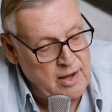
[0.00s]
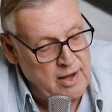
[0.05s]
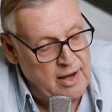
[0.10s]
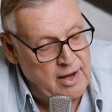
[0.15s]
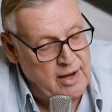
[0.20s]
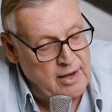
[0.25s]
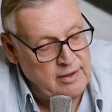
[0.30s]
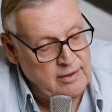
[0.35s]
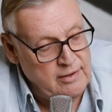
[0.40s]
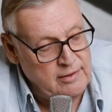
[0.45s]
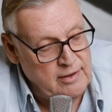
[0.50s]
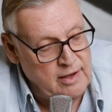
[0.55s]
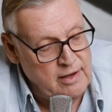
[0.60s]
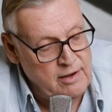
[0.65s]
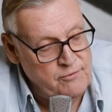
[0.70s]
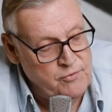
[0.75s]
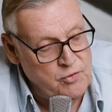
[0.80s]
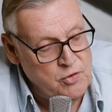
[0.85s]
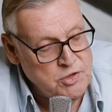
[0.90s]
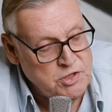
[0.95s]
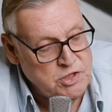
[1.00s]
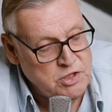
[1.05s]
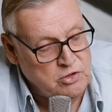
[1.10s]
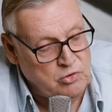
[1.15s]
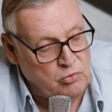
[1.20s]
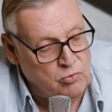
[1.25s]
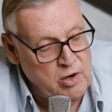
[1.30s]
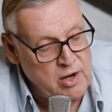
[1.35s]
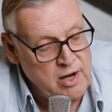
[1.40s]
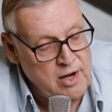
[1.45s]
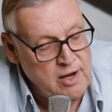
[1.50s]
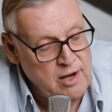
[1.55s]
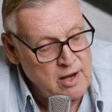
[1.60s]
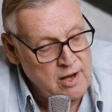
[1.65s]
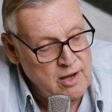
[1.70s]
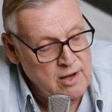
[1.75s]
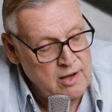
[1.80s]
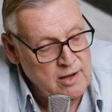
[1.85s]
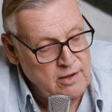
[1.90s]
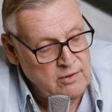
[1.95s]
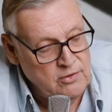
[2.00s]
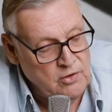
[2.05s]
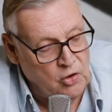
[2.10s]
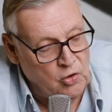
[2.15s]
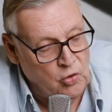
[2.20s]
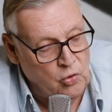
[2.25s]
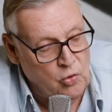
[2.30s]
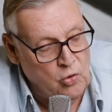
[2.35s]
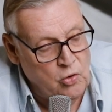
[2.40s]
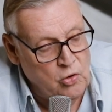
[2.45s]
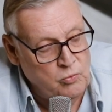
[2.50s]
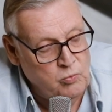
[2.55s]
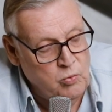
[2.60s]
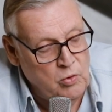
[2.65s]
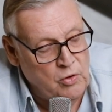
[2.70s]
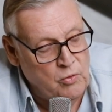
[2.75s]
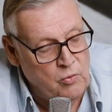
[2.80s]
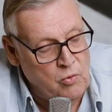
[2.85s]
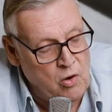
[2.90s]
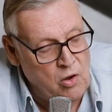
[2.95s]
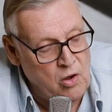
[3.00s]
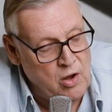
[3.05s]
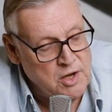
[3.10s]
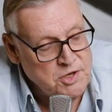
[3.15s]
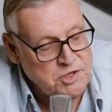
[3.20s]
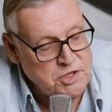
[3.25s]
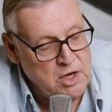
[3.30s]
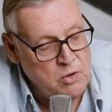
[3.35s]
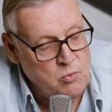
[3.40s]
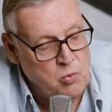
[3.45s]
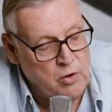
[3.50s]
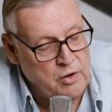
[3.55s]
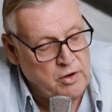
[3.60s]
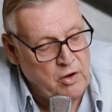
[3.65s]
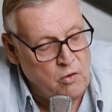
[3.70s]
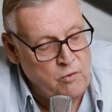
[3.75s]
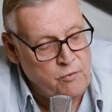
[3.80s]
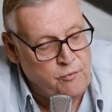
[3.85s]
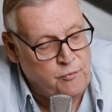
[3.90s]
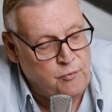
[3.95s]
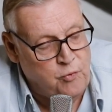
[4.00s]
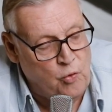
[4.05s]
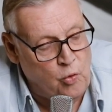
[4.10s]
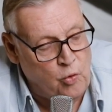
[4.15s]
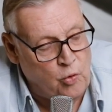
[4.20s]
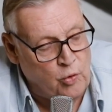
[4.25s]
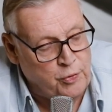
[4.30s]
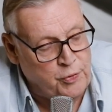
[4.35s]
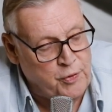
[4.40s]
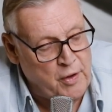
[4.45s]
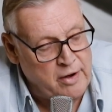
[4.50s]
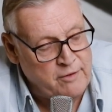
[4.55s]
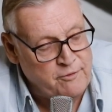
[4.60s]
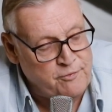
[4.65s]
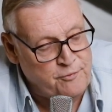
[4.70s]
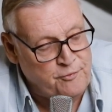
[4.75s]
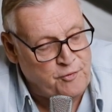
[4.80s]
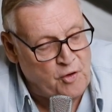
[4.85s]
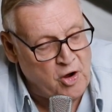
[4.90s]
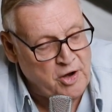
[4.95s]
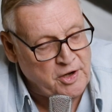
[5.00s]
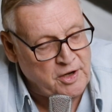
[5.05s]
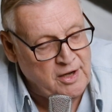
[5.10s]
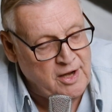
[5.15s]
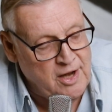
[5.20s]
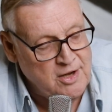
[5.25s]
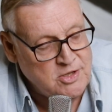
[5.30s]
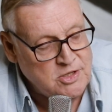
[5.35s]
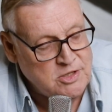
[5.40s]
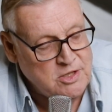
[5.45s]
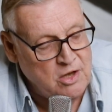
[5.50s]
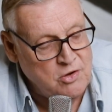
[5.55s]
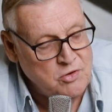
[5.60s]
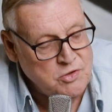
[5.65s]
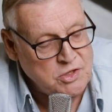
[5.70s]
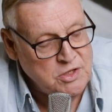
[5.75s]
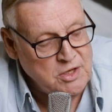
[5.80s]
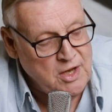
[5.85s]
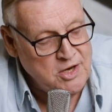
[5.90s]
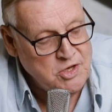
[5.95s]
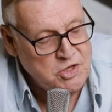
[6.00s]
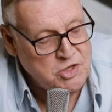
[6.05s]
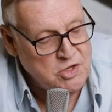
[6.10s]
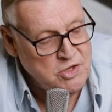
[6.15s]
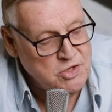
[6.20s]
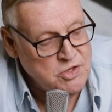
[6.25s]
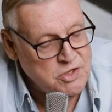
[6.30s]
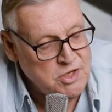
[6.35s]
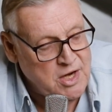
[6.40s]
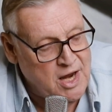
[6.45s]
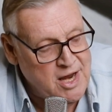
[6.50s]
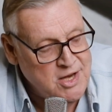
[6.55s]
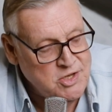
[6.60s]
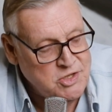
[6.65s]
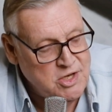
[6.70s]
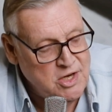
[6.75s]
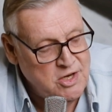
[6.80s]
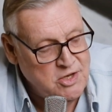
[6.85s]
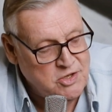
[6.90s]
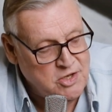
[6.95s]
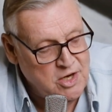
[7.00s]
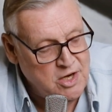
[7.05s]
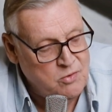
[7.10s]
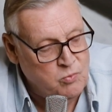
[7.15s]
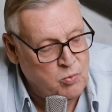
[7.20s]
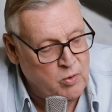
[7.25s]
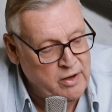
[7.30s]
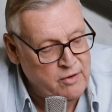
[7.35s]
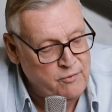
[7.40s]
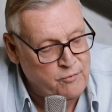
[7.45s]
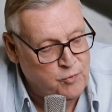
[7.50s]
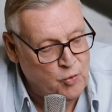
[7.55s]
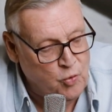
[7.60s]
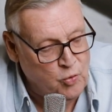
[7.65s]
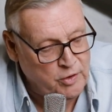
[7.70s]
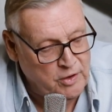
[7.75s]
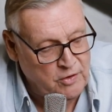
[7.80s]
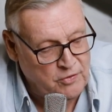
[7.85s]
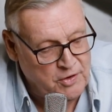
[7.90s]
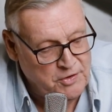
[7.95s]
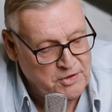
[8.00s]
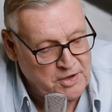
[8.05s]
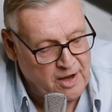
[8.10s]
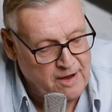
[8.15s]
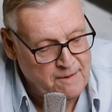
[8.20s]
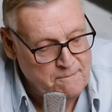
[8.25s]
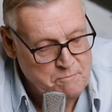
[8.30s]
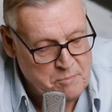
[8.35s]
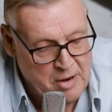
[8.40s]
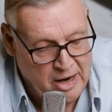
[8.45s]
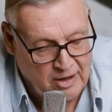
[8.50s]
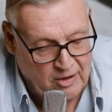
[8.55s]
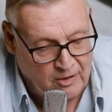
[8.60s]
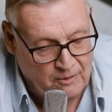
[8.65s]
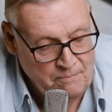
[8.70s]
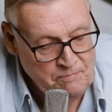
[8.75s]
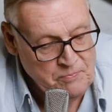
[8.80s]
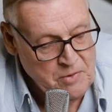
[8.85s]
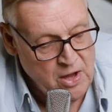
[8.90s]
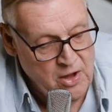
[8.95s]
And then in verse 3, the Lord will arise. He will go forth and fight against those nations as he did when he fought in the day of battle.